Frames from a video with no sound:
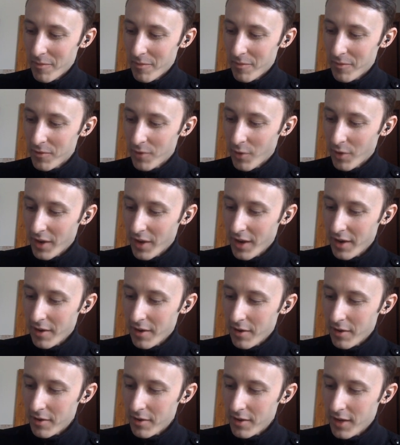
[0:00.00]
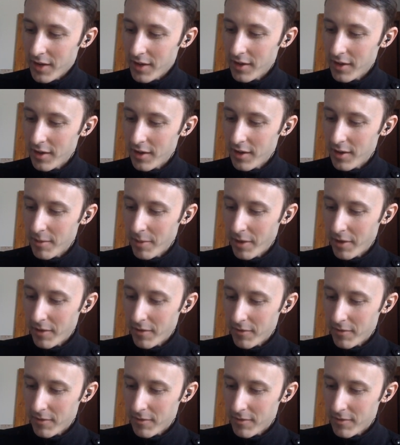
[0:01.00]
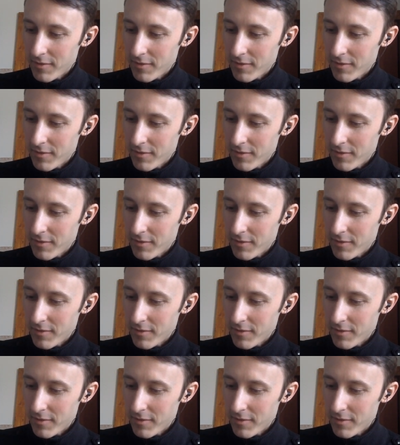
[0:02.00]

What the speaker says: so again, taking him at